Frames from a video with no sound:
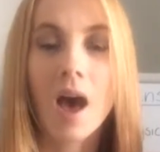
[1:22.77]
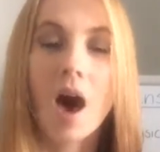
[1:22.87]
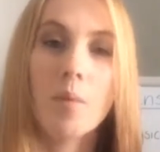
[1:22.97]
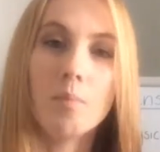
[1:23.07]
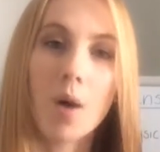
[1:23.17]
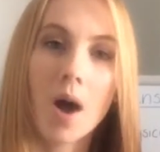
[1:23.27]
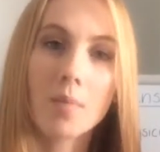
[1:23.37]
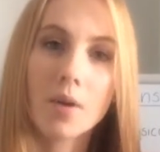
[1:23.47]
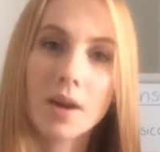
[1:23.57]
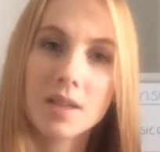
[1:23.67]
A
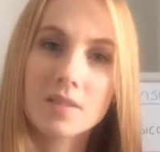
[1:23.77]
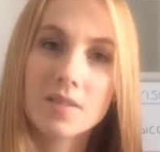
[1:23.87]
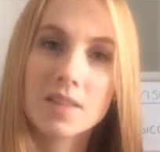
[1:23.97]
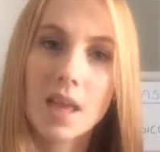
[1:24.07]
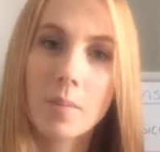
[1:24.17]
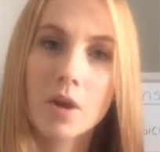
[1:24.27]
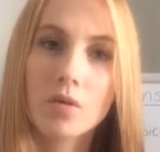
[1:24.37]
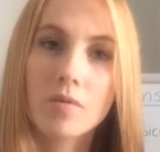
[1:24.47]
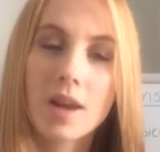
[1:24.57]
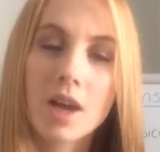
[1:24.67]
byproduct of this
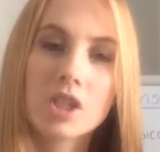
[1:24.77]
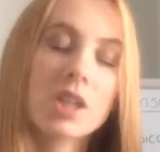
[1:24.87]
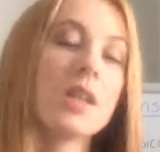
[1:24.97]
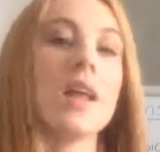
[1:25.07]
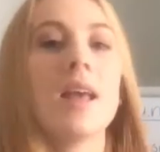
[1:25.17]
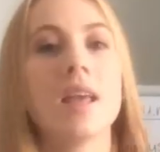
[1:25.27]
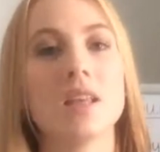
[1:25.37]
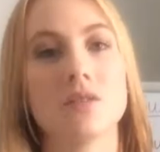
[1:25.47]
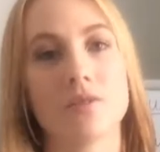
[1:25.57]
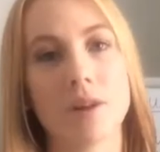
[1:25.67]
chemical reaction
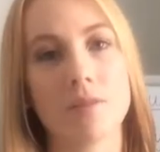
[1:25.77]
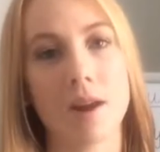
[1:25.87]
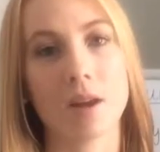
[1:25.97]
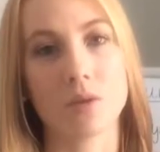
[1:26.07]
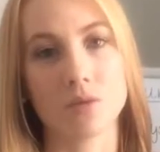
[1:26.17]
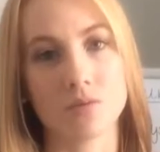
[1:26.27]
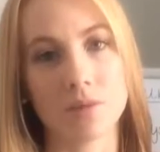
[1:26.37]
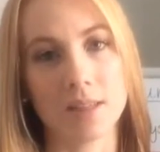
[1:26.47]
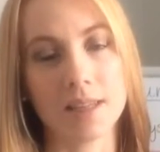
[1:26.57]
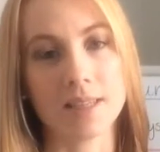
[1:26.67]
is free radicals
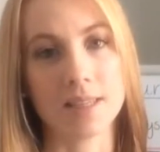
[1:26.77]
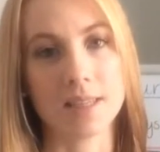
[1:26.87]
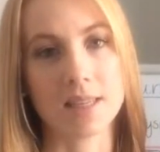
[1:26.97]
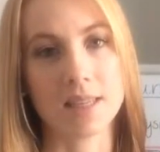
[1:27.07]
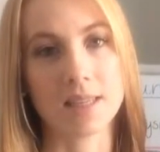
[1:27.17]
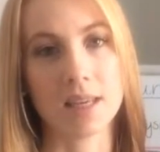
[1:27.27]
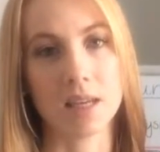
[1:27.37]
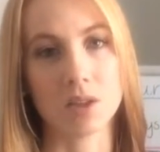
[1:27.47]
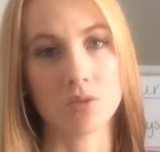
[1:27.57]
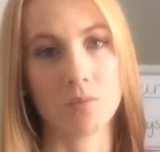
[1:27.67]
released into the skin
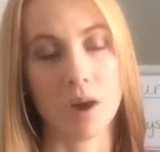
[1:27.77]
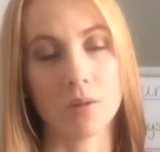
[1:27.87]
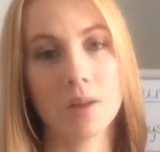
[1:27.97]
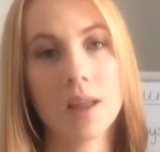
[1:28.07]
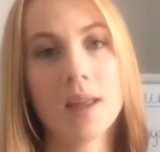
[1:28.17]
as well.